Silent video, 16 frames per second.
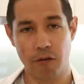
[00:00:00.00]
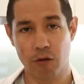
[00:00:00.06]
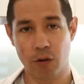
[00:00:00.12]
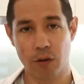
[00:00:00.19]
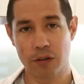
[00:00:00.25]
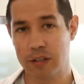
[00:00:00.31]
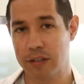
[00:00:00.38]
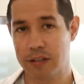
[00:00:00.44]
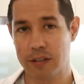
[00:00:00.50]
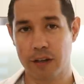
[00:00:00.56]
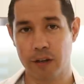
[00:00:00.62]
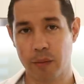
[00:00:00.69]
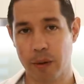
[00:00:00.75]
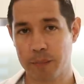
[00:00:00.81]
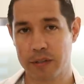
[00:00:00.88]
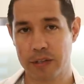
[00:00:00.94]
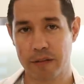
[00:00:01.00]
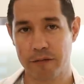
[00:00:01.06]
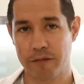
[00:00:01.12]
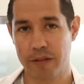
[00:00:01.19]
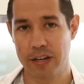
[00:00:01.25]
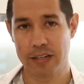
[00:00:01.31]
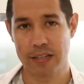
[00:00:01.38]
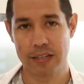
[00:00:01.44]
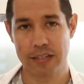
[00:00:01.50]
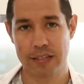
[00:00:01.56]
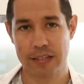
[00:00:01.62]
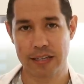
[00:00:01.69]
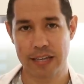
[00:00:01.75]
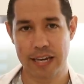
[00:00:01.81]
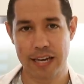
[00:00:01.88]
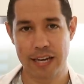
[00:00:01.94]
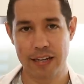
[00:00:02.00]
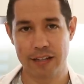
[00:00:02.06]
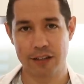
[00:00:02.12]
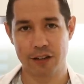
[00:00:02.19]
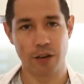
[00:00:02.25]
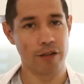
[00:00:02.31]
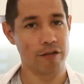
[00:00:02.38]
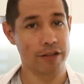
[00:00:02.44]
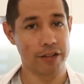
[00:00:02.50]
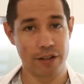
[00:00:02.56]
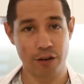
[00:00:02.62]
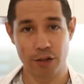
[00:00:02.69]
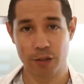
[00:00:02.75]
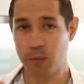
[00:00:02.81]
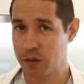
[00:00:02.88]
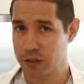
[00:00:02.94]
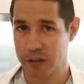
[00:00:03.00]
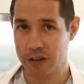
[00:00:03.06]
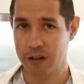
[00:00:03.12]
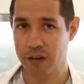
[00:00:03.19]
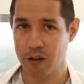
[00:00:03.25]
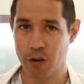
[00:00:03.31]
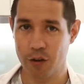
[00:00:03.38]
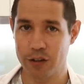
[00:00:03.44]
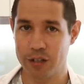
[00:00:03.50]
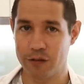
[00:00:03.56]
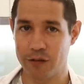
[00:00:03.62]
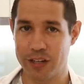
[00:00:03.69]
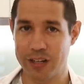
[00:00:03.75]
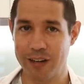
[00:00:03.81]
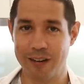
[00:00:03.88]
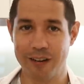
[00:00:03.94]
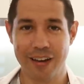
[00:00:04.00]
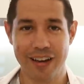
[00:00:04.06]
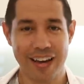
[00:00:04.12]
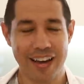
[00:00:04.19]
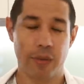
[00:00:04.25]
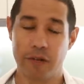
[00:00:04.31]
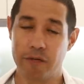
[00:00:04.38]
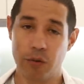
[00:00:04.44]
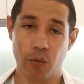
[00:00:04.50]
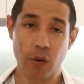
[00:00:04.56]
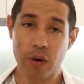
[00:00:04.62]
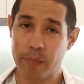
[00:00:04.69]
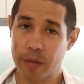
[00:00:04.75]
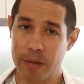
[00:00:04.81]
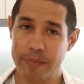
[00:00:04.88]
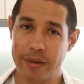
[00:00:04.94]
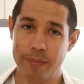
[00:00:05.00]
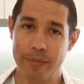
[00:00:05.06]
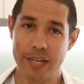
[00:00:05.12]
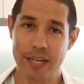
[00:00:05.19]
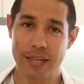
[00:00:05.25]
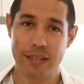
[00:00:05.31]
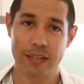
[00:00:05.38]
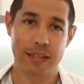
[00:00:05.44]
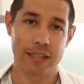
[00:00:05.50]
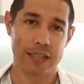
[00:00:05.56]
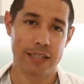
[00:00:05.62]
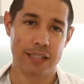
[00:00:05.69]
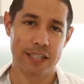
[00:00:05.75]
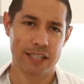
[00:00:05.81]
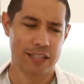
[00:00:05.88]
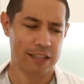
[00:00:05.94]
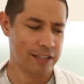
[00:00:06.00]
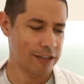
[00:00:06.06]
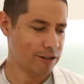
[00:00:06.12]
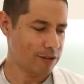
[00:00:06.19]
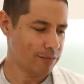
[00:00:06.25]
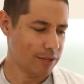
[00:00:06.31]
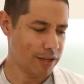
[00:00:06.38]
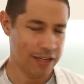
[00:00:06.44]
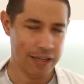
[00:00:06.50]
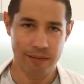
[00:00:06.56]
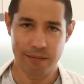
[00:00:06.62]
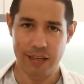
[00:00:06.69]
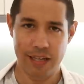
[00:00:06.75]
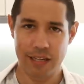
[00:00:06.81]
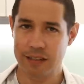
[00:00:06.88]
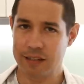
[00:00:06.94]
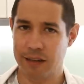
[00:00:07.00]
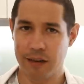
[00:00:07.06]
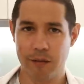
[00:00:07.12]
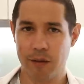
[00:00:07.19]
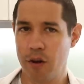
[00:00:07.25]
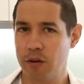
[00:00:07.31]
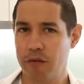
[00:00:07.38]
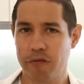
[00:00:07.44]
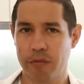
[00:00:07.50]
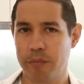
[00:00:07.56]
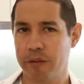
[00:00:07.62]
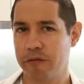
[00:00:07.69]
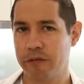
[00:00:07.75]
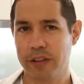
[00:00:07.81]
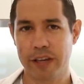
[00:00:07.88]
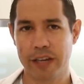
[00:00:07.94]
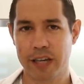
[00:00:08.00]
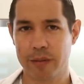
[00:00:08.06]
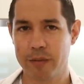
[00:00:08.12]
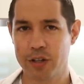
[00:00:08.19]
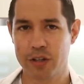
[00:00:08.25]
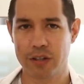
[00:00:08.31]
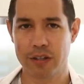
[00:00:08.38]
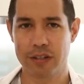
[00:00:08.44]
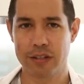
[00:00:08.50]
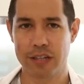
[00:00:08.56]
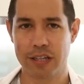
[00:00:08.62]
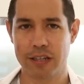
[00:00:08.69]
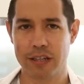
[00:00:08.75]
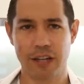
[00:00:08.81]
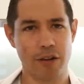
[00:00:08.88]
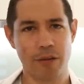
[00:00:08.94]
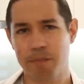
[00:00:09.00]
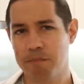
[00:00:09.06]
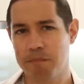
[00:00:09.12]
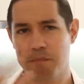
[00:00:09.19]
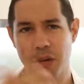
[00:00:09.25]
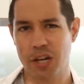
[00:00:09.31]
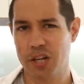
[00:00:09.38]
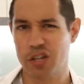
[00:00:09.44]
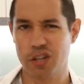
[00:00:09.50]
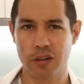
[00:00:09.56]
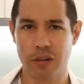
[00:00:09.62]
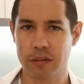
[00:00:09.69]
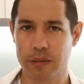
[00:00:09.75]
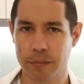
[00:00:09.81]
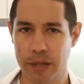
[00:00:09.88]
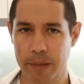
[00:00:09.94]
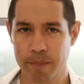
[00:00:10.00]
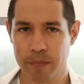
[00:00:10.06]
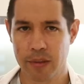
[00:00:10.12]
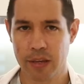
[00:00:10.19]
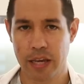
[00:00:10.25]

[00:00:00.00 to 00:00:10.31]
Of course, this is going to upset vendors, and so there is no sponsor on this video. But if you want to buy me a beer, just click on my links I earn from affiliate commissions and, you know, buy a shirt or something.